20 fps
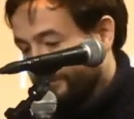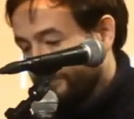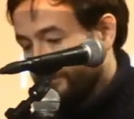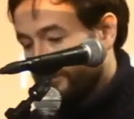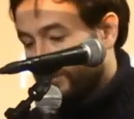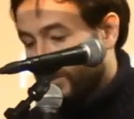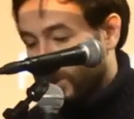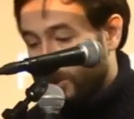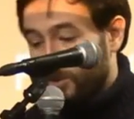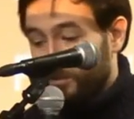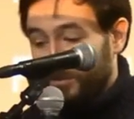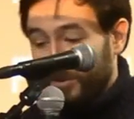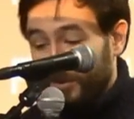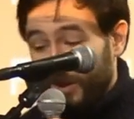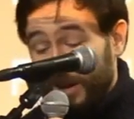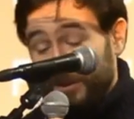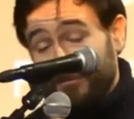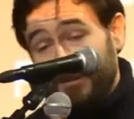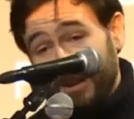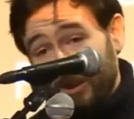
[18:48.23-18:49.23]
You can
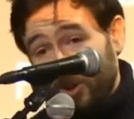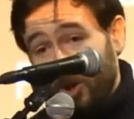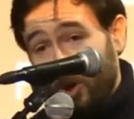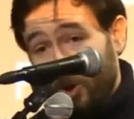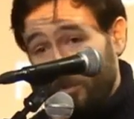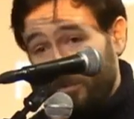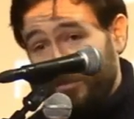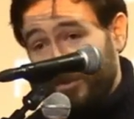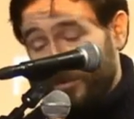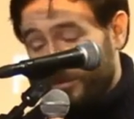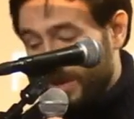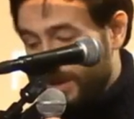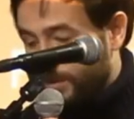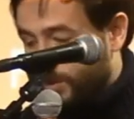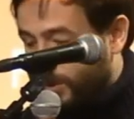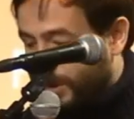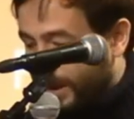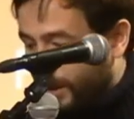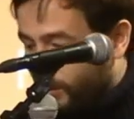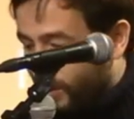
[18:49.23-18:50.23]
provide real hope for
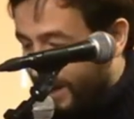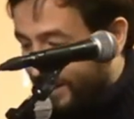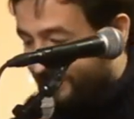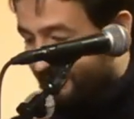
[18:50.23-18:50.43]
people that way.